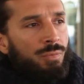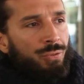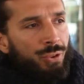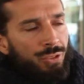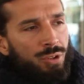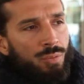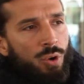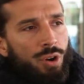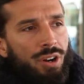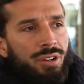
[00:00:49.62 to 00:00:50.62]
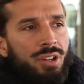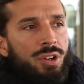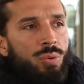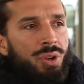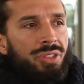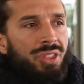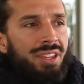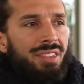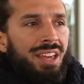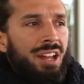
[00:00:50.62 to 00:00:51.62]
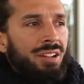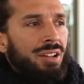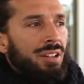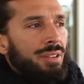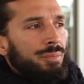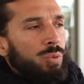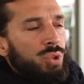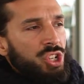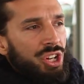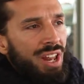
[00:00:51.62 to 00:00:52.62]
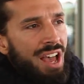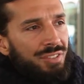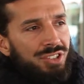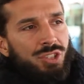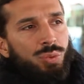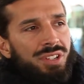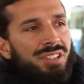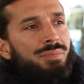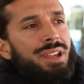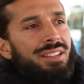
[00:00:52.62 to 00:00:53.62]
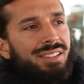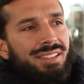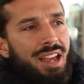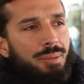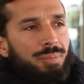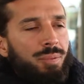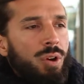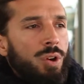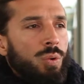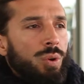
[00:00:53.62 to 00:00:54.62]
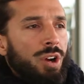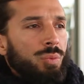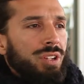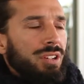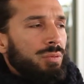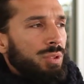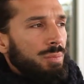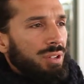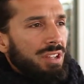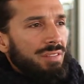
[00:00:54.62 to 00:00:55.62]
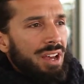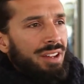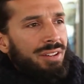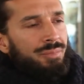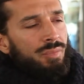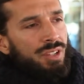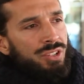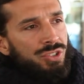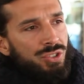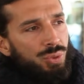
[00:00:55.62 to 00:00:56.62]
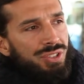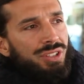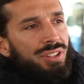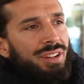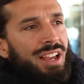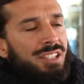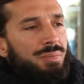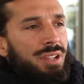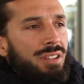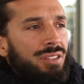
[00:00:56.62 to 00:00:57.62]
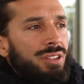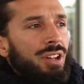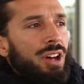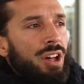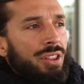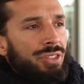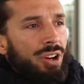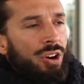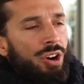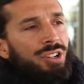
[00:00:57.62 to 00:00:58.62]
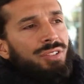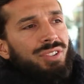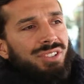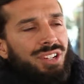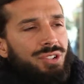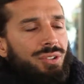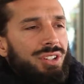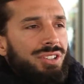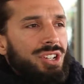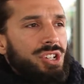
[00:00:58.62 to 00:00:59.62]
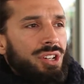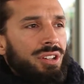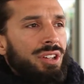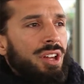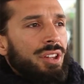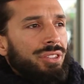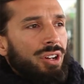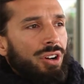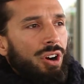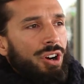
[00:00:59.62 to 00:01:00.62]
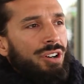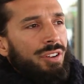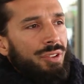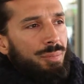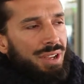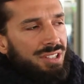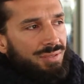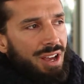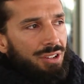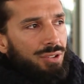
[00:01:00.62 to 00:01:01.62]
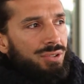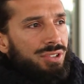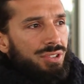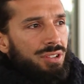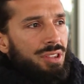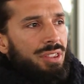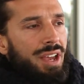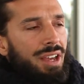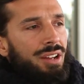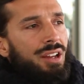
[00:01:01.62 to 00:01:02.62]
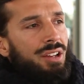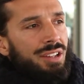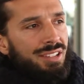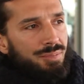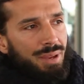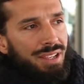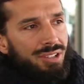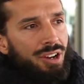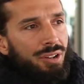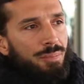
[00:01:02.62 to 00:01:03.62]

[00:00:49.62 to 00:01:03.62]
Furthermore, we think that we should have a Swiss-made stamp where we could we believe that Switzerland has been the heart of decentralization, the heart of the best values that is based on a